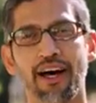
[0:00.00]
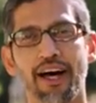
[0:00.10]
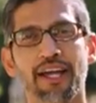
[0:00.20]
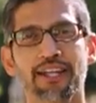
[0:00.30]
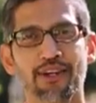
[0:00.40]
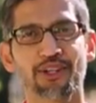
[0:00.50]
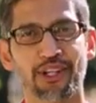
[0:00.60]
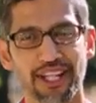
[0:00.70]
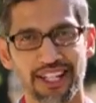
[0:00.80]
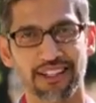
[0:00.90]
I know
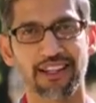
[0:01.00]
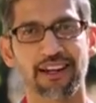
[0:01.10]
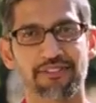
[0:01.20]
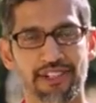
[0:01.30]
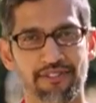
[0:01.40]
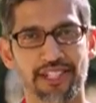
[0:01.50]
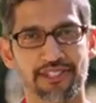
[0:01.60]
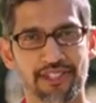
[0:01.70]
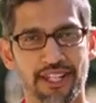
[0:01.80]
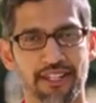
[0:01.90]
you're getting a lot of
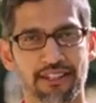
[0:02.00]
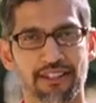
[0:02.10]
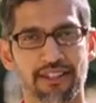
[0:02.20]
advice today,